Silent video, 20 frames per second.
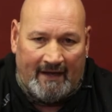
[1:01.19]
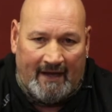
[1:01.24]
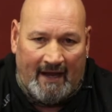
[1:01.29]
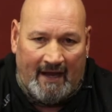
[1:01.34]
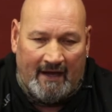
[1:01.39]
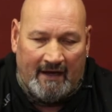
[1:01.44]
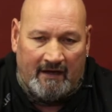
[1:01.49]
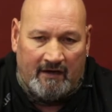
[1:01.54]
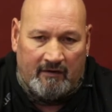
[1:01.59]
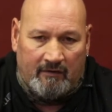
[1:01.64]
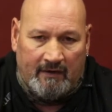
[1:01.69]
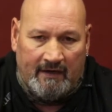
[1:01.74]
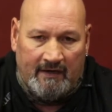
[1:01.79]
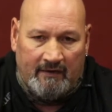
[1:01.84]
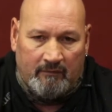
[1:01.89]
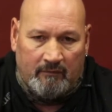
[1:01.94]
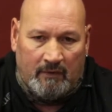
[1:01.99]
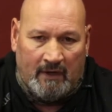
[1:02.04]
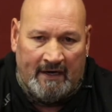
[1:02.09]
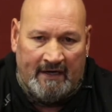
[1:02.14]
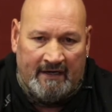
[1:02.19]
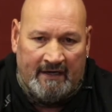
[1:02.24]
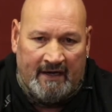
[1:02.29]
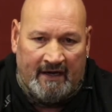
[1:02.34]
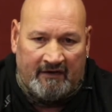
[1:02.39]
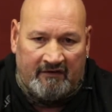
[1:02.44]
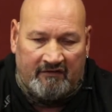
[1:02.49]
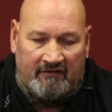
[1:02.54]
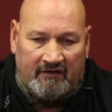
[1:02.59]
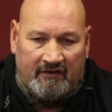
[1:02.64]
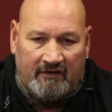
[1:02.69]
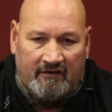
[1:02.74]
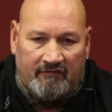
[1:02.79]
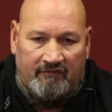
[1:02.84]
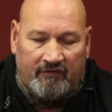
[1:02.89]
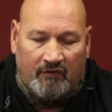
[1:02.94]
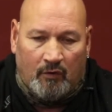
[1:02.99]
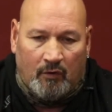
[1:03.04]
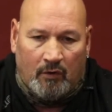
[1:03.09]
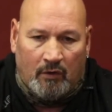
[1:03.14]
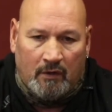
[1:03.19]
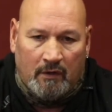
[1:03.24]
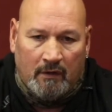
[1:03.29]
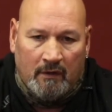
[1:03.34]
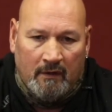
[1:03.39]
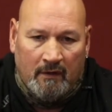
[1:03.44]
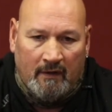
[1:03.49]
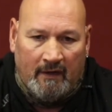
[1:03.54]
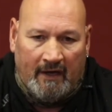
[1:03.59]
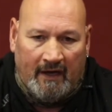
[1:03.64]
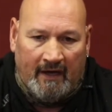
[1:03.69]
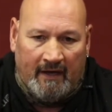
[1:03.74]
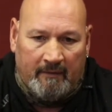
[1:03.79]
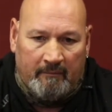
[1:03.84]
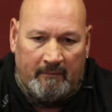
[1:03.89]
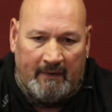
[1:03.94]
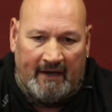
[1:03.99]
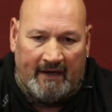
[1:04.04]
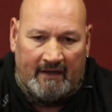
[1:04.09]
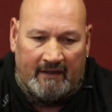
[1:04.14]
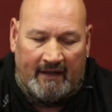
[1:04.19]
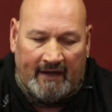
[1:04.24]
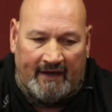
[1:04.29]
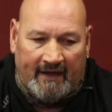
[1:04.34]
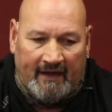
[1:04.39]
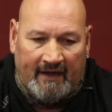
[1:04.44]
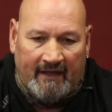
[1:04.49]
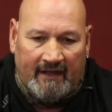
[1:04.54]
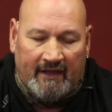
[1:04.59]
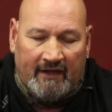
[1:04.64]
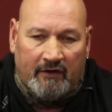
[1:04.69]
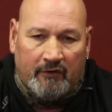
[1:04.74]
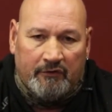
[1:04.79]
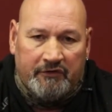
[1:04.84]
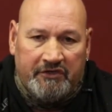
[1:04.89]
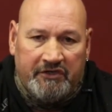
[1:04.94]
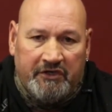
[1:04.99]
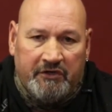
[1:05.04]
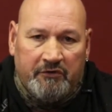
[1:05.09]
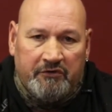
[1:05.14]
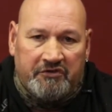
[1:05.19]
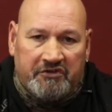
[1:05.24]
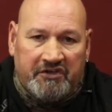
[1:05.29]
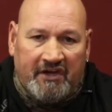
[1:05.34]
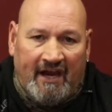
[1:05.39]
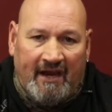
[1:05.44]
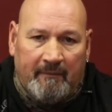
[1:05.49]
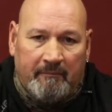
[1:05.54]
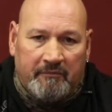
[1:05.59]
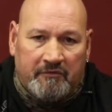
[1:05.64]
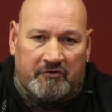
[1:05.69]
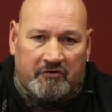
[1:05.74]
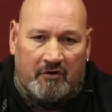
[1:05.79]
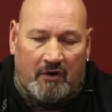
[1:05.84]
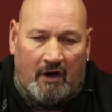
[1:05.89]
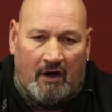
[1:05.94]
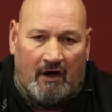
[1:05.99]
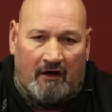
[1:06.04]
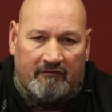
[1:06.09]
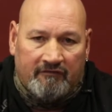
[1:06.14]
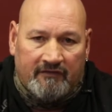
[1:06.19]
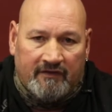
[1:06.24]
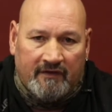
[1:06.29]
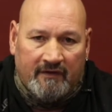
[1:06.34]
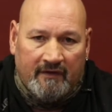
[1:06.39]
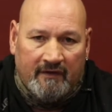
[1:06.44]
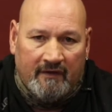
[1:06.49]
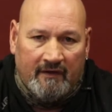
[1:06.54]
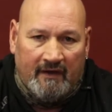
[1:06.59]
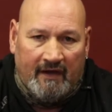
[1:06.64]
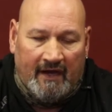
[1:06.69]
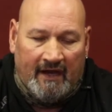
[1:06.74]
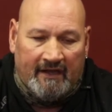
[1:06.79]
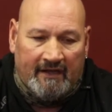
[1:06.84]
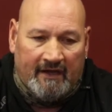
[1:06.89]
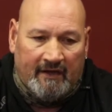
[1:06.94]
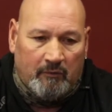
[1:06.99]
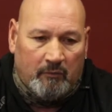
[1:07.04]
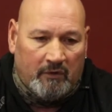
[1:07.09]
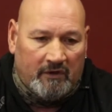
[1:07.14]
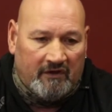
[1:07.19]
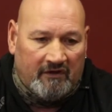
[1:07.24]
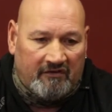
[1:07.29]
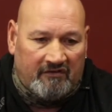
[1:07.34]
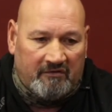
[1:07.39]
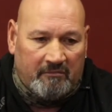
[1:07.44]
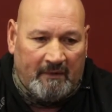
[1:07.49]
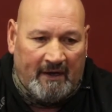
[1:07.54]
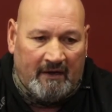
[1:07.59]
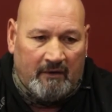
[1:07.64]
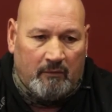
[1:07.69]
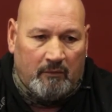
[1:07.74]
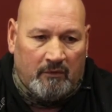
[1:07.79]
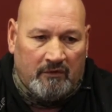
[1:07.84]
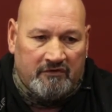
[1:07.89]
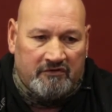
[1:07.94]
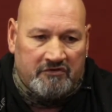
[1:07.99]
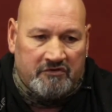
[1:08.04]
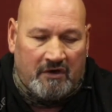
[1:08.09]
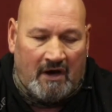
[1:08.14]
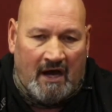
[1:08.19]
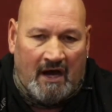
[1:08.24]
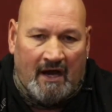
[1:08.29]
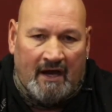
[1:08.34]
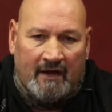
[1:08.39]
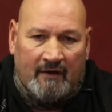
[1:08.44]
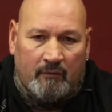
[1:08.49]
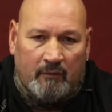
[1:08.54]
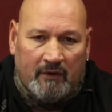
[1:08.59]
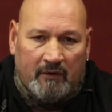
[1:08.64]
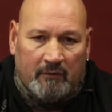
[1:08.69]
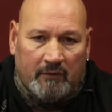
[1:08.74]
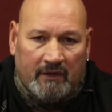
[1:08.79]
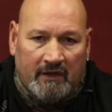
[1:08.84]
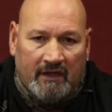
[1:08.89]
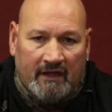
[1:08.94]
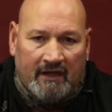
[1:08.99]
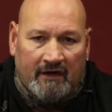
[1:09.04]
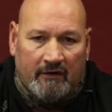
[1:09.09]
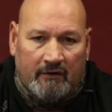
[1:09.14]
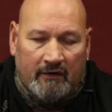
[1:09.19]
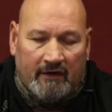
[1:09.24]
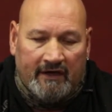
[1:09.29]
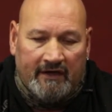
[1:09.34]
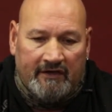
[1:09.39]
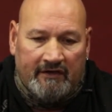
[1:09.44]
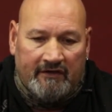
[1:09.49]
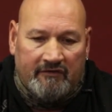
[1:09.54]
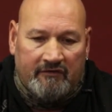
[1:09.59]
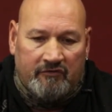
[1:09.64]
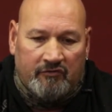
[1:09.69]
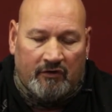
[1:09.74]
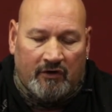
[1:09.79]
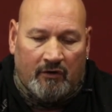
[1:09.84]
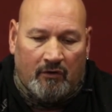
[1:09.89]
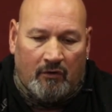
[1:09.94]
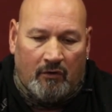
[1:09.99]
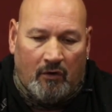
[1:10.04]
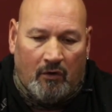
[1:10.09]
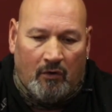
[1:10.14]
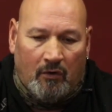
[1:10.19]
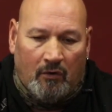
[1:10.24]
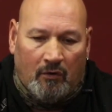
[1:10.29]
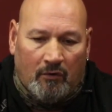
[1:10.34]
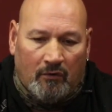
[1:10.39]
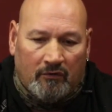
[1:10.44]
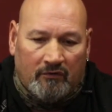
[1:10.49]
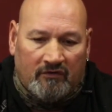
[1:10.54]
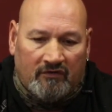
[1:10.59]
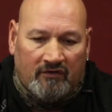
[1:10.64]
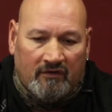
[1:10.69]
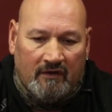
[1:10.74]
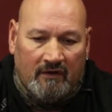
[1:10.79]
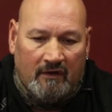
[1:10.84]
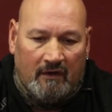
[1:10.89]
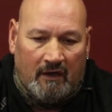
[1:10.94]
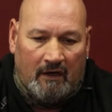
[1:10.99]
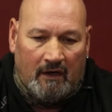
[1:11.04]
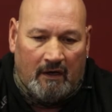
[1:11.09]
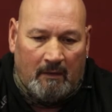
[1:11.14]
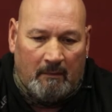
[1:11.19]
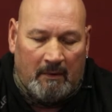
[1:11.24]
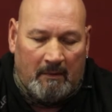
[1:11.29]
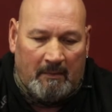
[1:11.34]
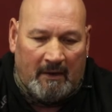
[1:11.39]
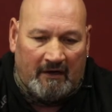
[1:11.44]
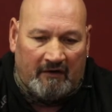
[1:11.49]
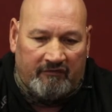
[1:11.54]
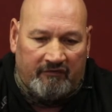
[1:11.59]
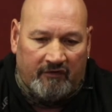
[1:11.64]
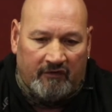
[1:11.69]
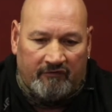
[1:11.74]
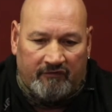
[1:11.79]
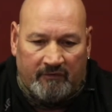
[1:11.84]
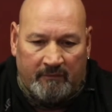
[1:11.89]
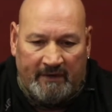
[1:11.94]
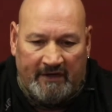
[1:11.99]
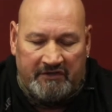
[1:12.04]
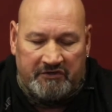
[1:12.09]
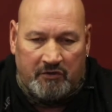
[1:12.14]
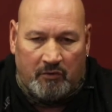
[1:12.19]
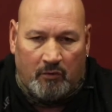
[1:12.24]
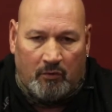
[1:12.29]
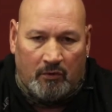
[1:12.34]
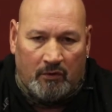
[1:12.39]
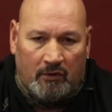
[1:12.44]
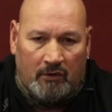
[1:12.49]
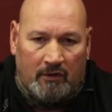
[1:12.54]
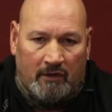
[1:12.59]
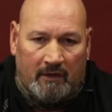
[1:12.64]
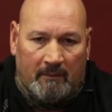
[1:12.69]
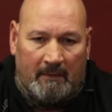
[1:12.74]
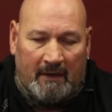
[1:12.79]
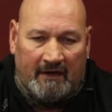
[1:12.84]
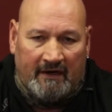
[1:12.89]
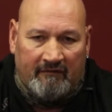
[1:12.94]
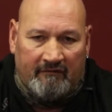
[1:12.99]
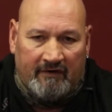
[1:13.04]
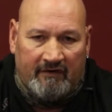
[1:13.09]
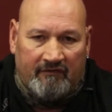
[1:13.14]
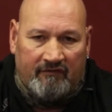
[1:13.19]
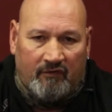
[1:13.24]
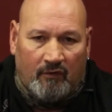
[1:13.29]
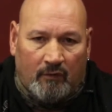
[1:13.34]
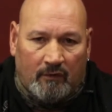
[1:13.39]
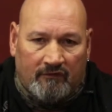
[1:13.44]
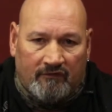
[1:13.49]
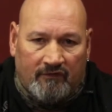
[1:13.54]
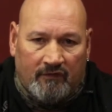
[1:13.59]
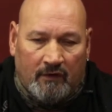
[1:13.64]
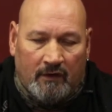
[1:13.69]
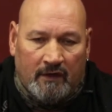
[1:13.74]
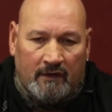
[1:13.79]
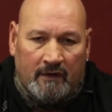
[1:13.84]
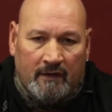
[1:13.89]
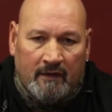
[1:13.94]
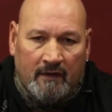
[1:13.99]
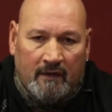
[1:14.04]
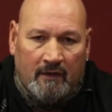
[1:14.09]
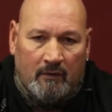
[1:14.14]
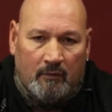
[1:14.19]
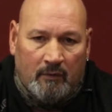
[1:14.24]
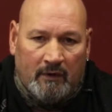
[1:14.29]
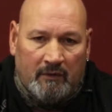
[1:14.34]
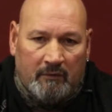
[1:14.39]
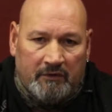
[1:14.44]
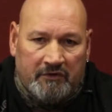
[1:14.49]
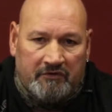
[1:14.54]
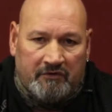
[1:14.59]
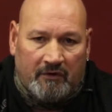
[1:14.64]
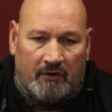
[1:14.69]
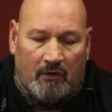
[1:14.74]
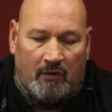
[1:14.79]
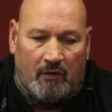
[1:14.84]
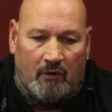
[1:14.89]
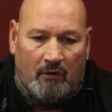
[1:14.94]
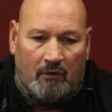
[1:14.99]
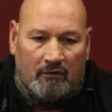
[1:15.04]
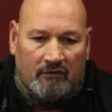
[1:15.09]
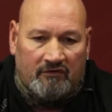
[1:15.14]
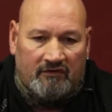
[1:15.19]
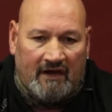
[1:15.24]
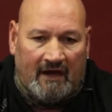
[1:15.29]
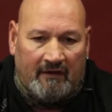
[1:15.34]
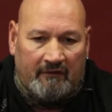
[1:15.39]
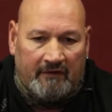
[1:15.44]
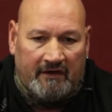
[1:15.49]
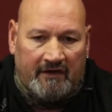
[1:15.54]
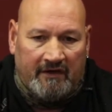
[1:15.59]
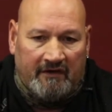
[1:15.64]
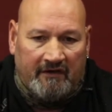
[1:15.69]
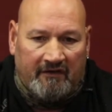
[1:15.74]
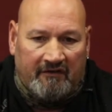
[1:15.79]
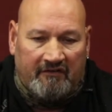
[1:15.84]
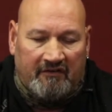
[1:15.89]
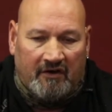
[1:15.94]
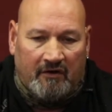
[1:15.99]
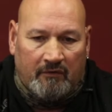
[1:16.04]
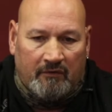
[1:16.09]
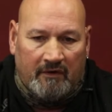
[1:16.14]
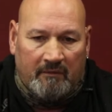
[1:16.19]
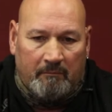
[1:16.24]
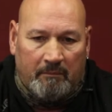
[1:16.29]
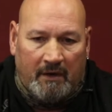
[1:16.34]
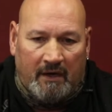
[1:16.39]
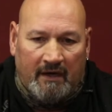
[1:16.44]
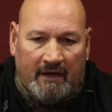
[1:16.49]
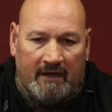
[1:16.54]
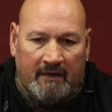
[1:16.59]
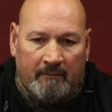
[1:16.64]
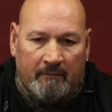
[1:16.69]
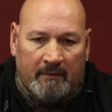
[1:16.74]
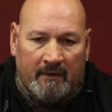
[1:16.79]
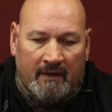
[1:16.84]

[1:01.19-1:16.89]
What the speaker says: concrete right next to the floor and make like a little U-shaped trough. And then when the cement was dry, we would literally drill holes about a foot from each corner, and about every 4 foot, we would drill holes down into the stone and pipe,